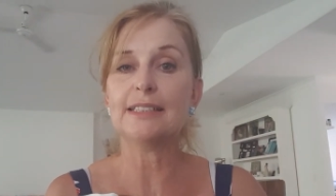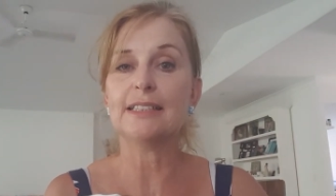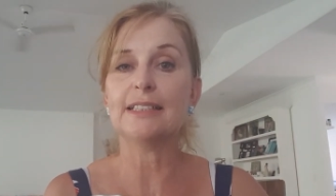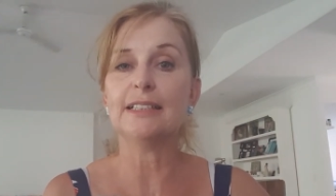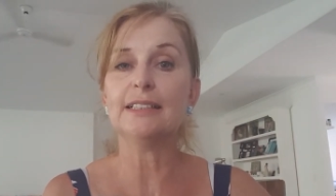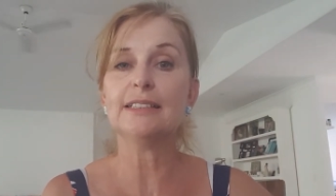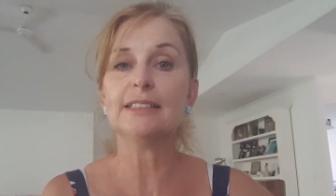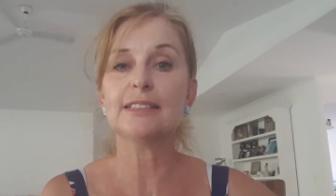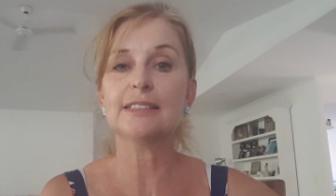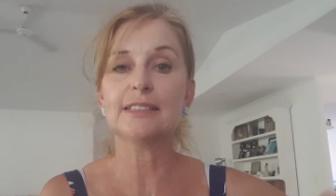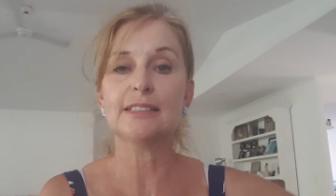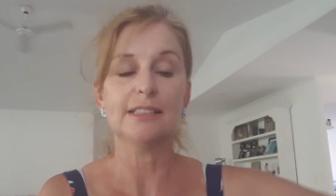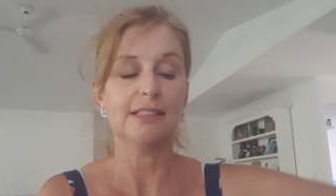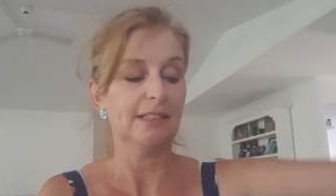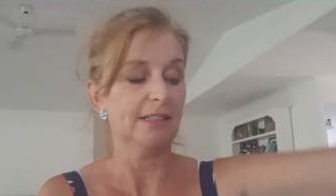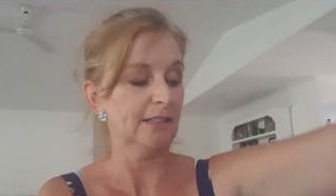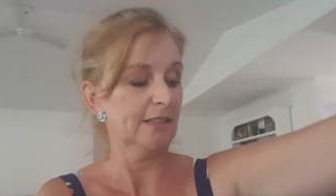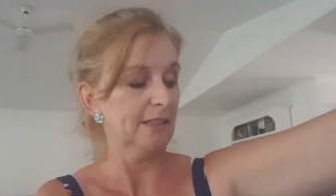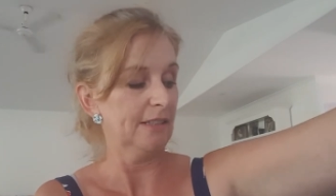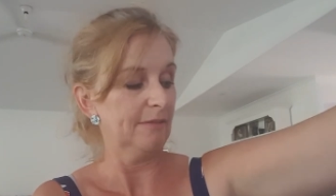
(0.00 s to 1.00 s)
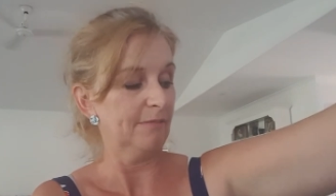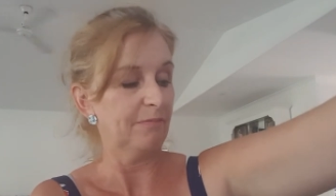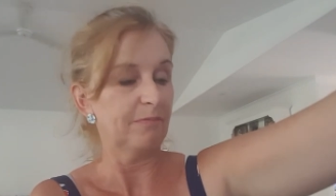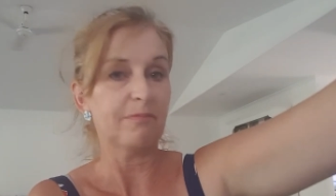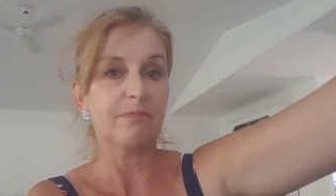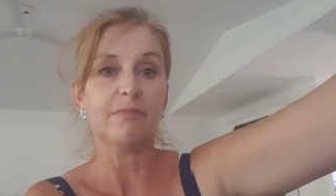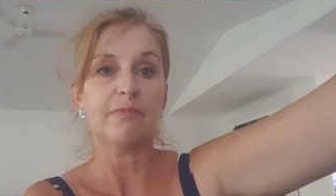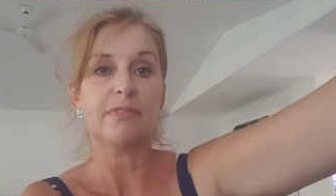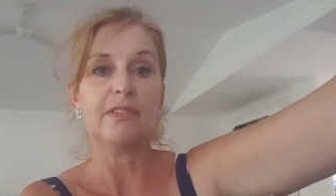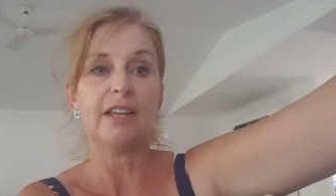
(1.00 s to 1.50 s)
this
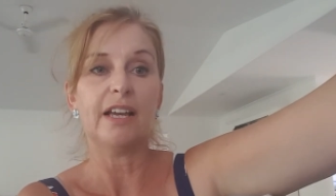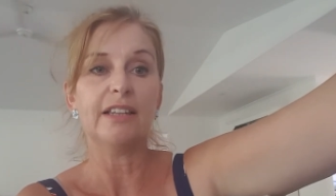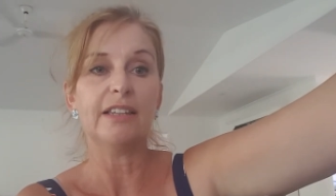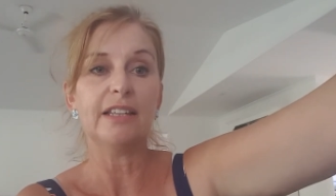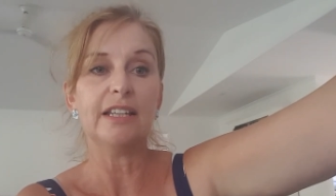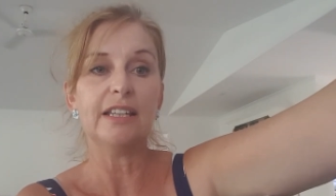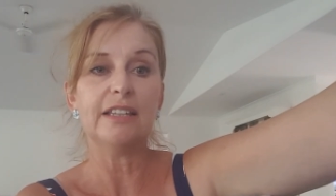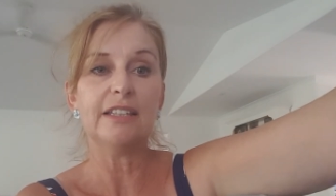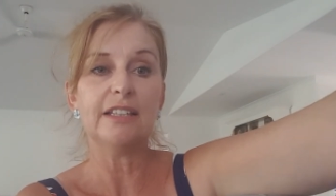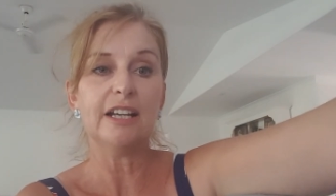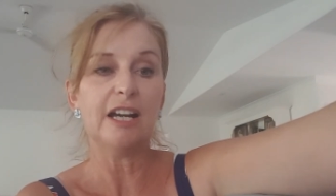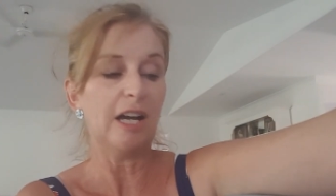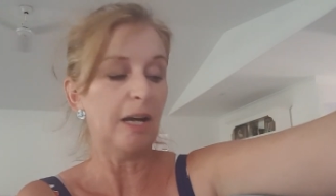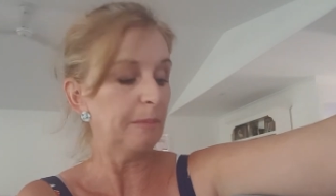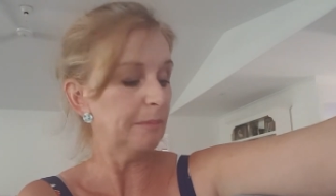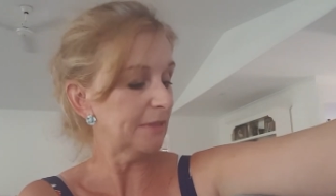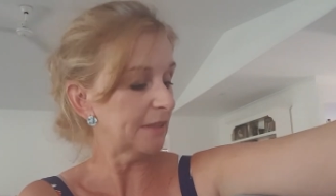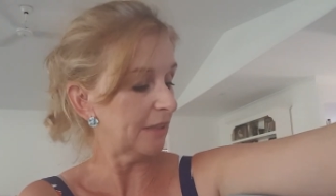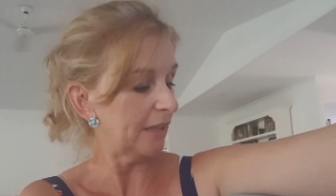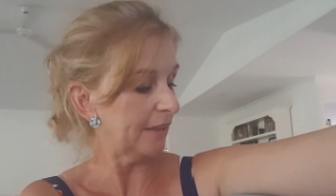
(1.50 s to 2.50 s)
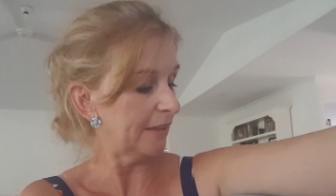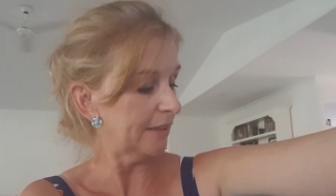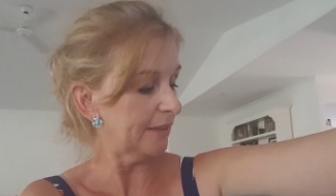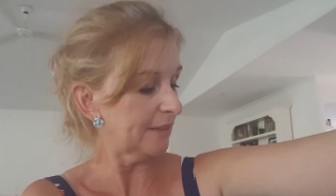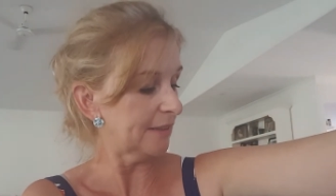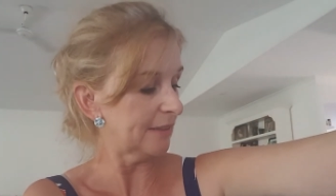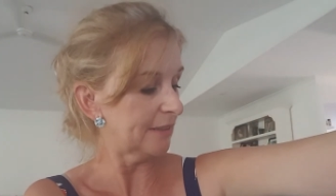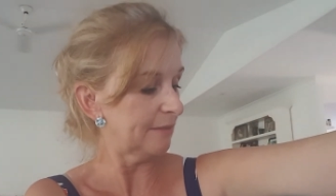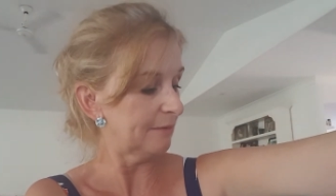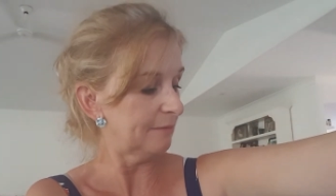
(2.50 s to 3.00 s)
underneath your arms like
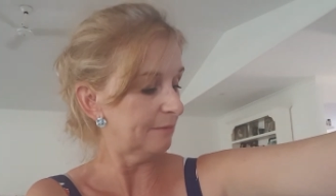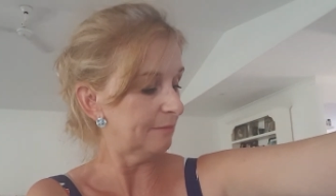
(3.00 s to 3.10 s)
this